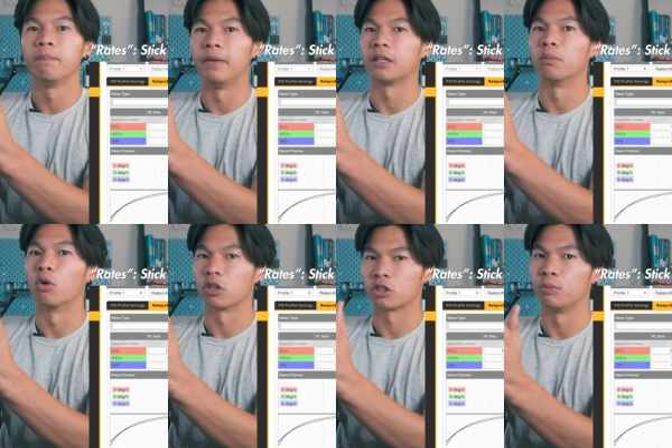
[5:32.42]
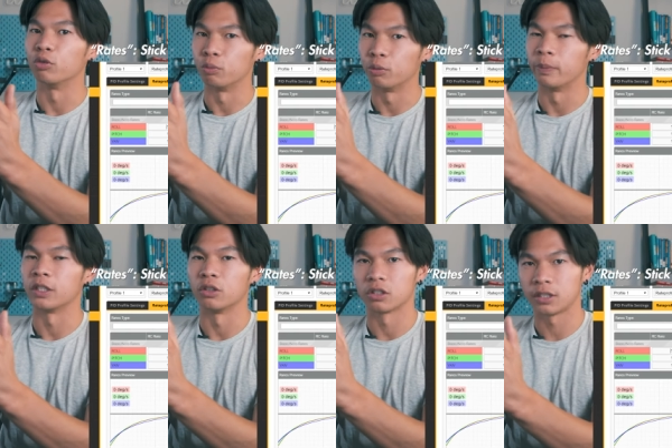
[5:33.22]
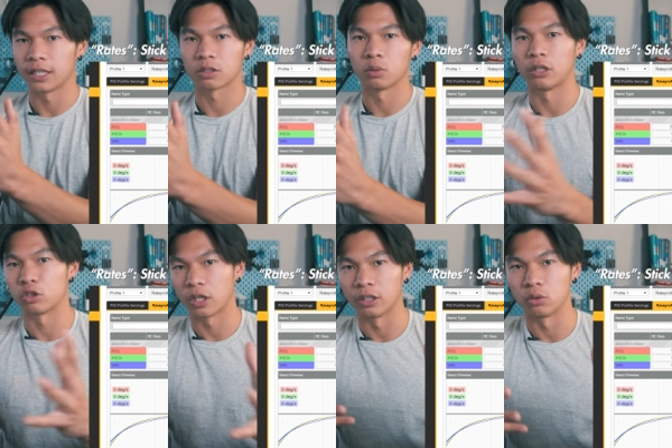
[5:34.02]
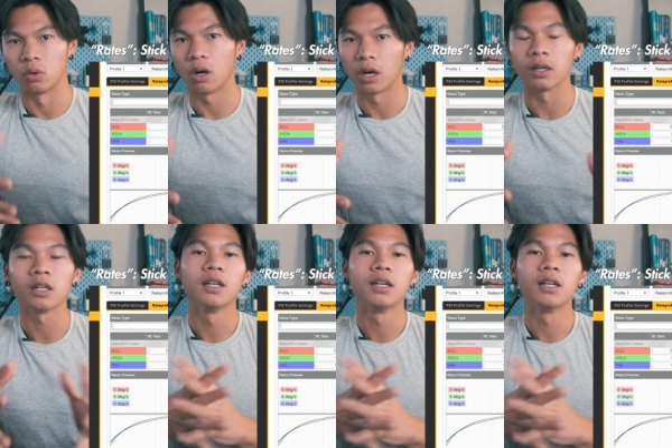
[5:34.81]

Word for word: make more smooth movements in your sticks without trying too hard.